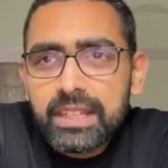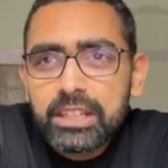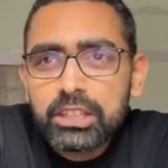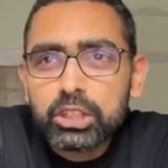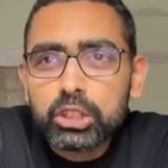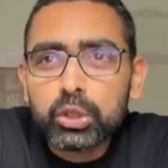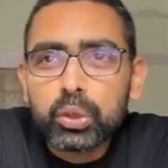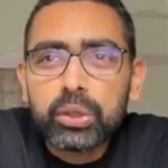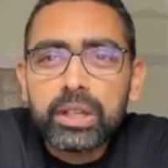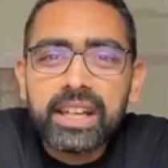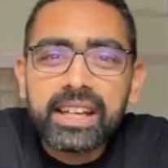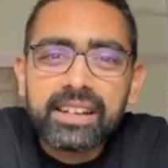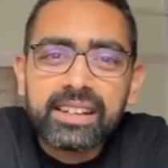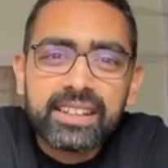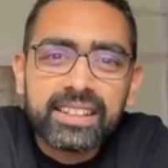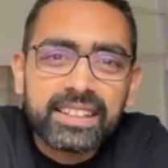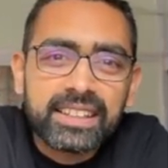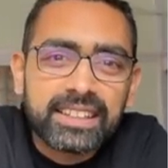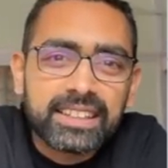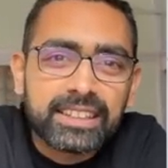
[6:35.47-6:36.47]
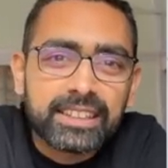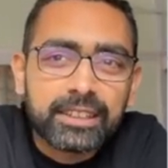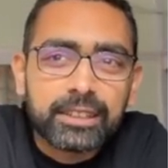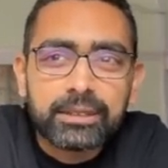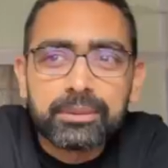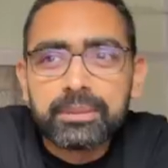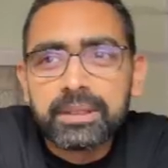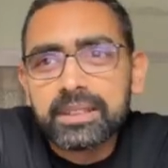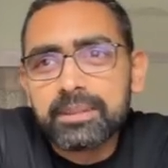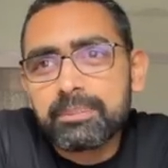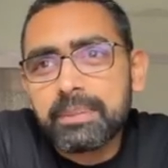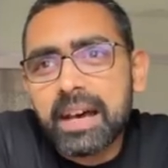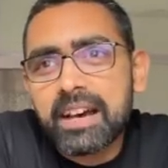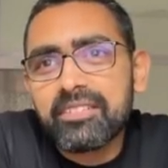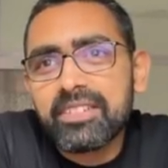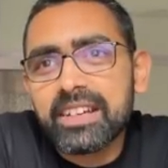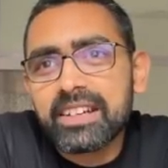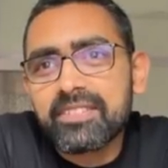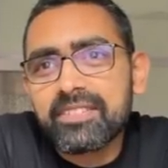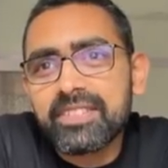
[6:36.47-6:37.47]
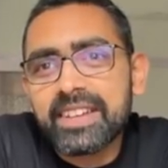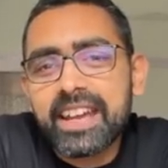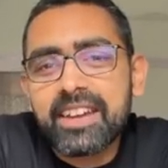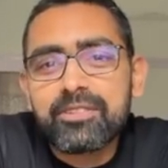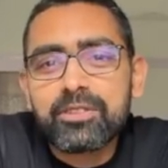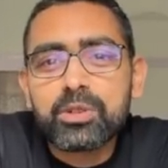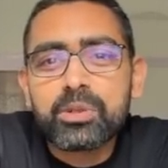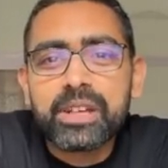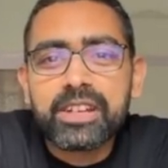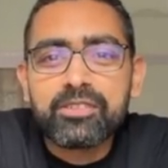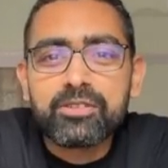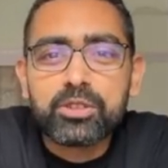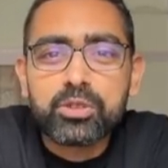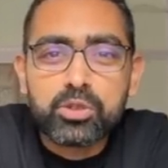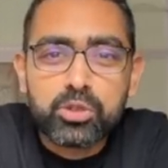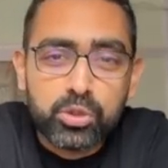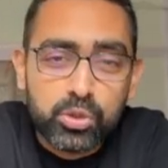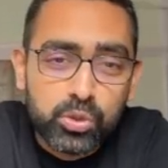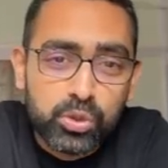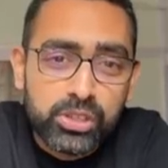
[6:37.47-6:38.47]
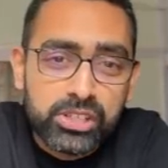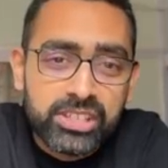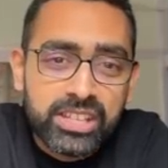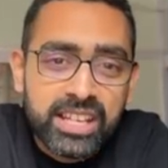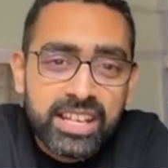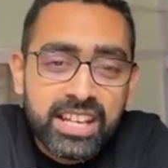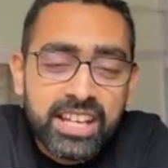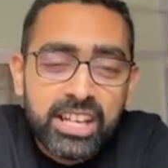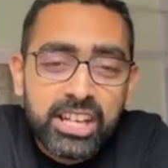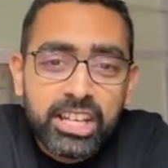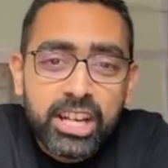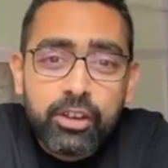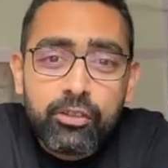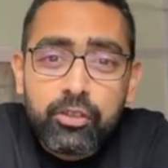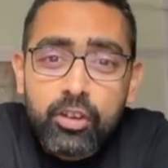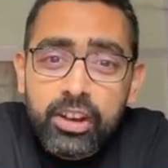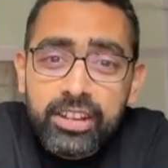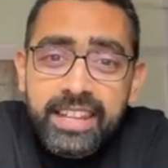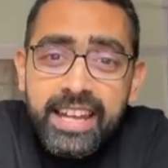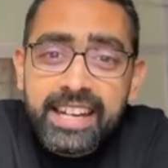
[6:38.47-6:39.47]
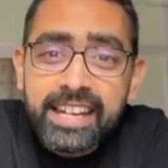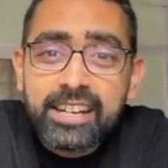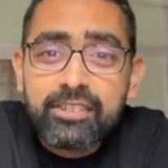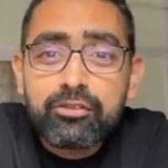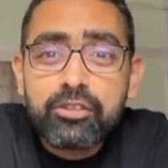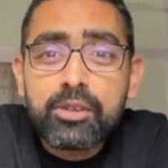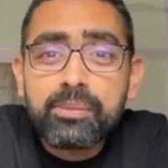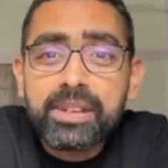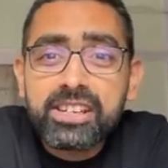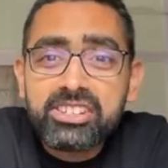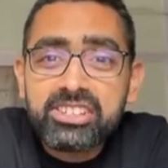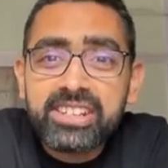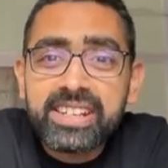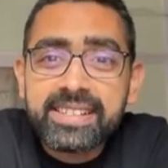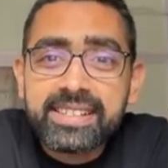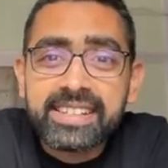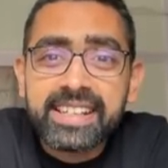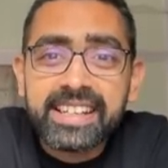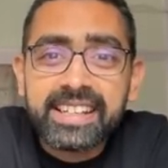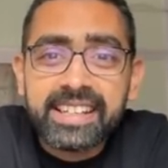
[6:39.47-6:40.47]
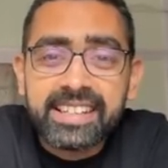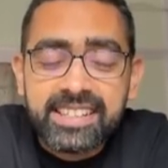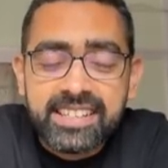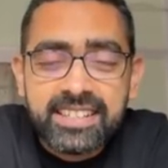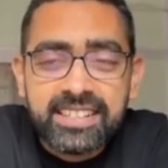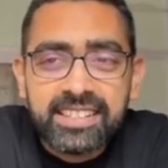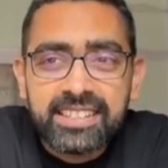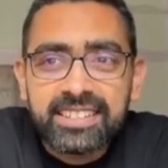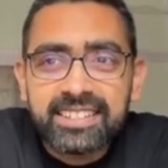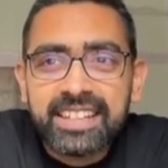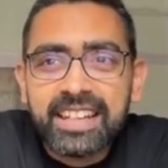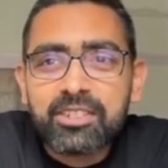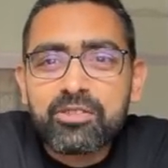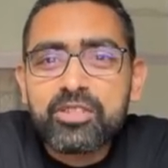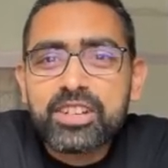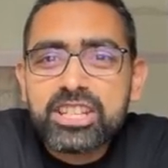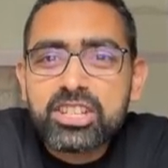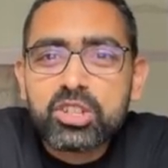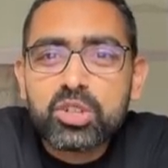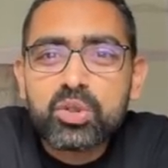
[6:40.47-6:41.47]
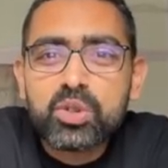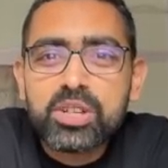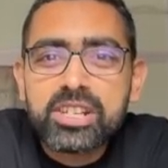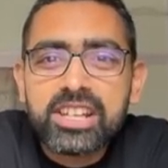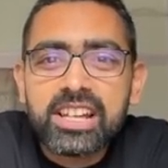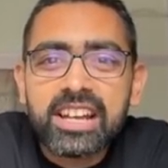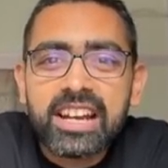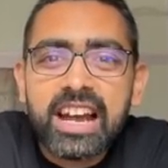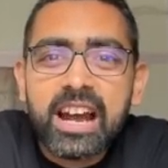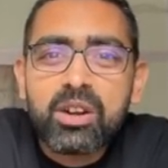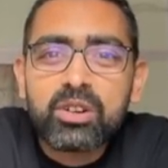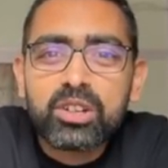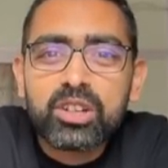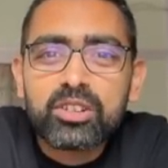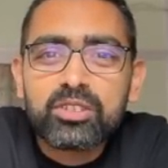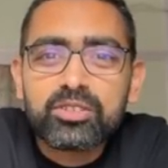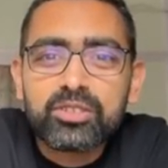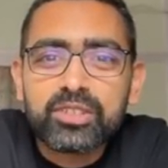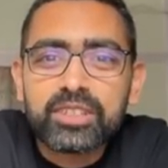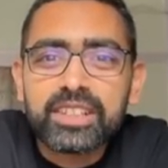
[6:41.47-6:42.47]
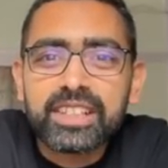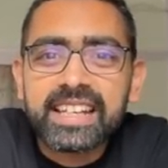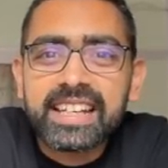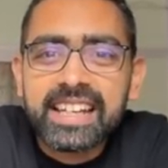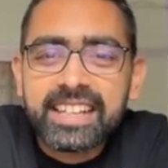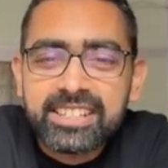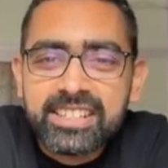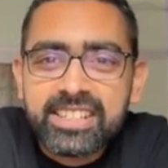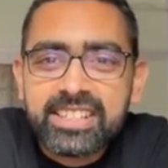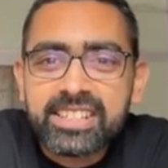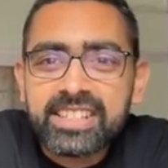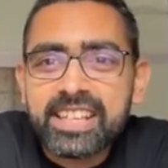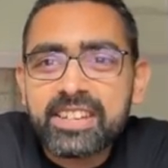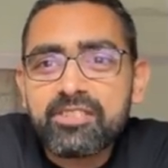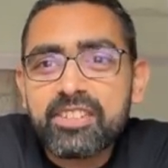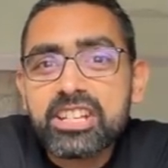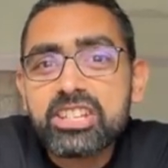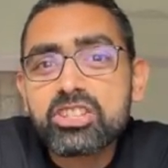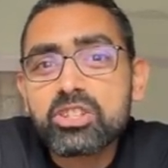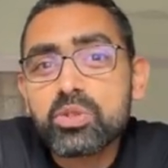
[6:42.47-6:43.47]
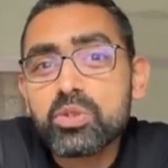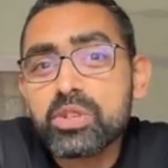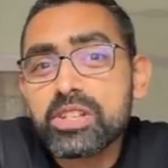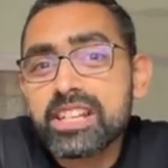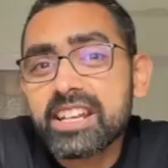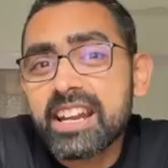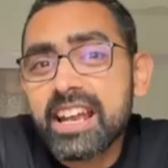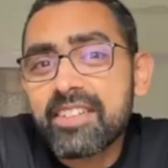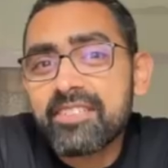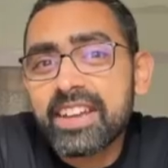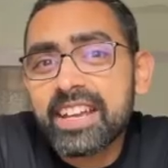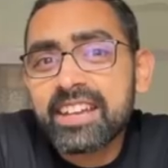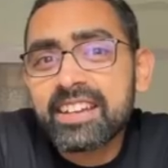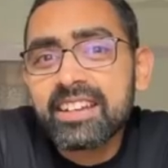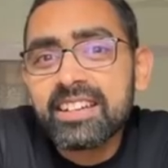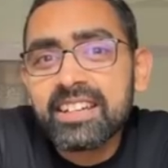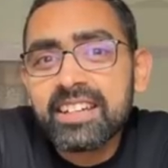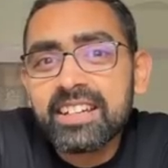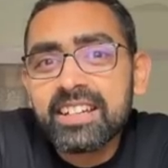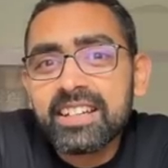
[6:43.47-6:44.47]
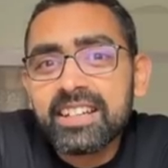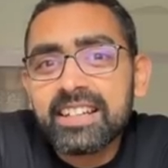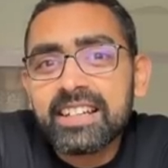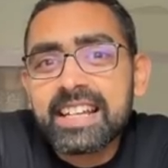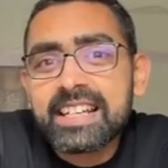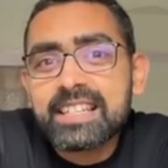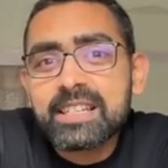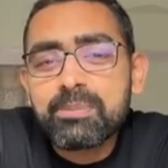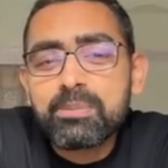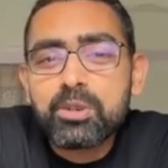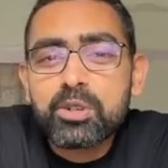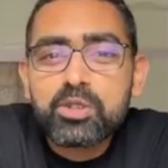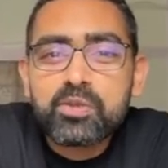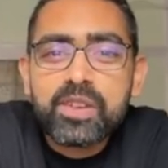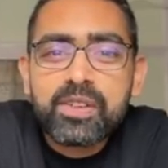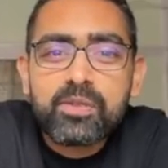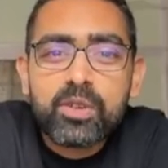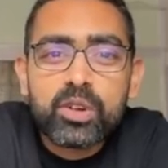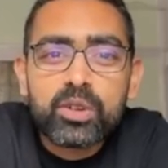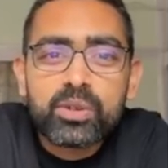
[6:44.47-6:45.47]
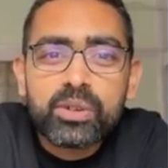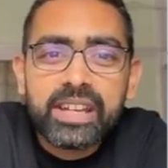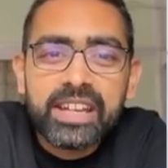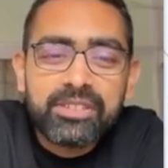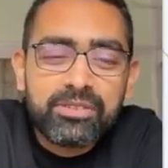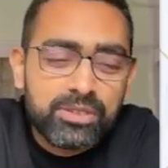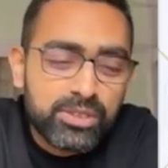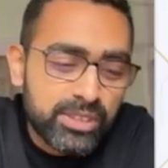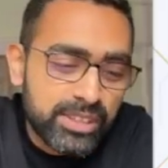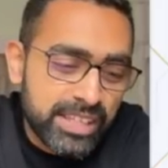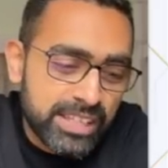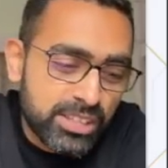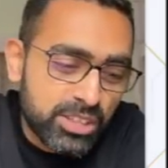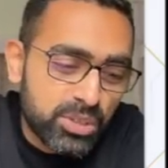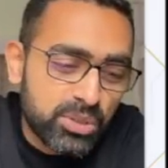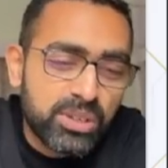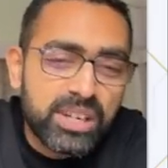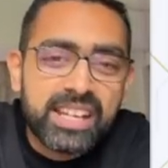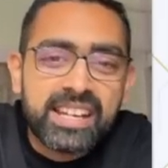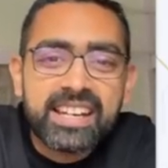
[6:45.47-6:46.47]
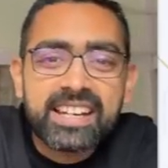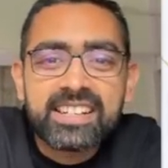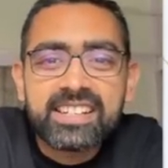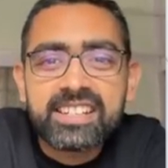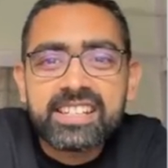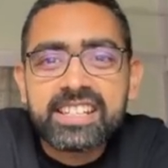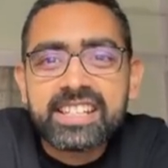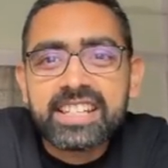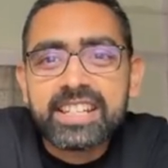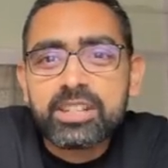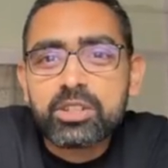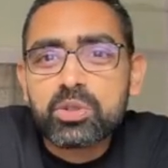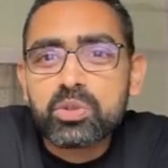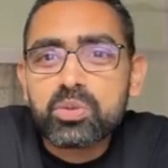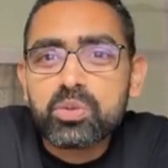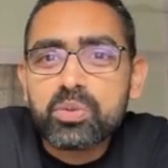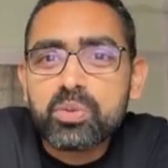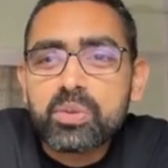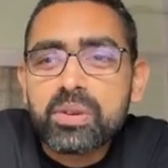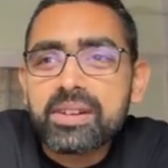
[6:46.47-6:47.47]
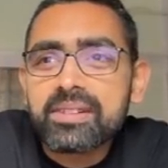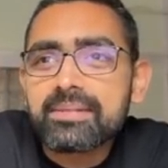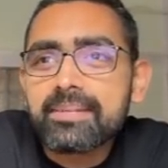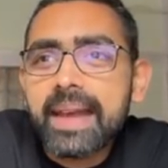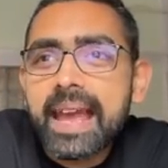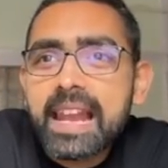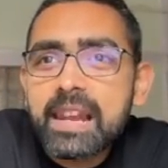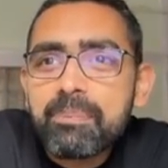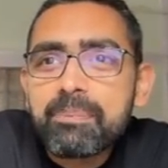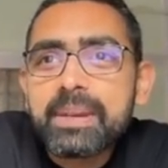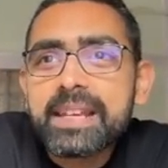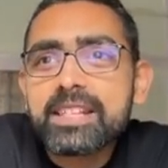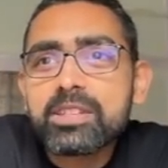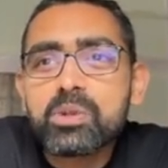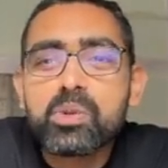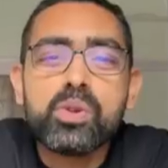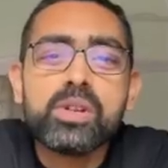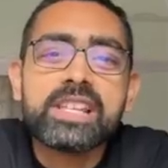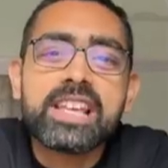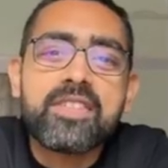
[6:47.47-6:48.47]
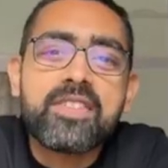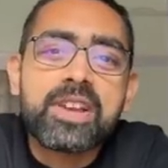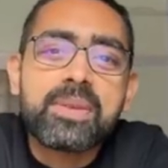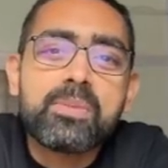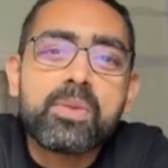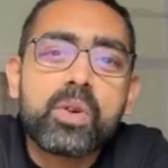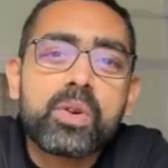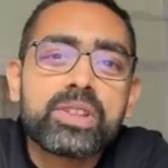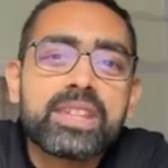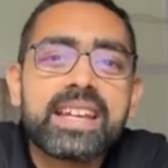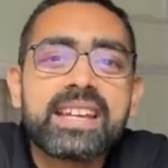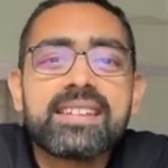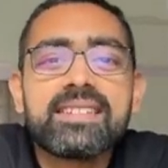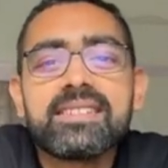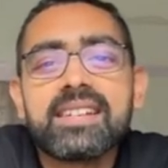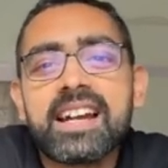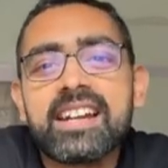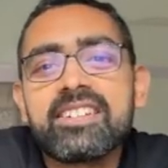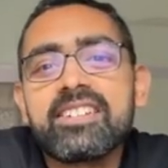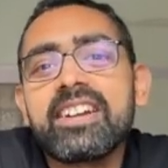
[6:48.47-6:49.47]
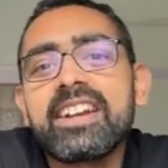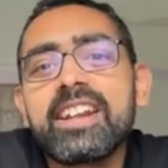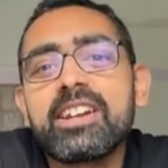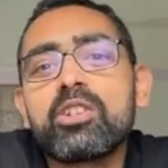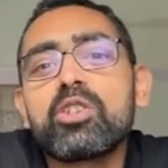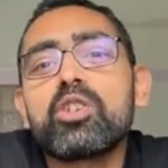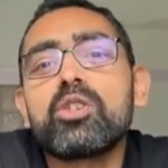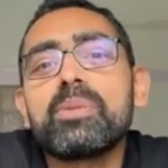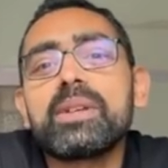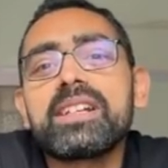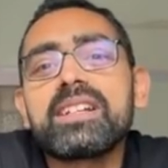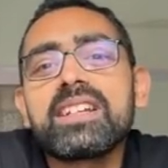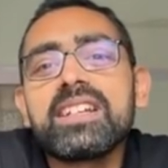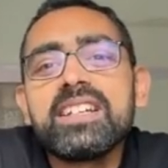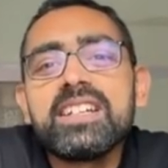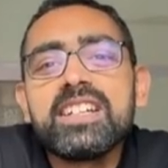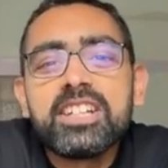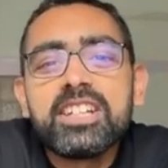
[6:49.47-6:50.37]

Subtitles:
solar power we have to give to schools. Now for that, information is needed, that which schools are out of electricity, which schools are having. Let's suppose we want to give this solar energy to LP schools having more than 100 enrollment.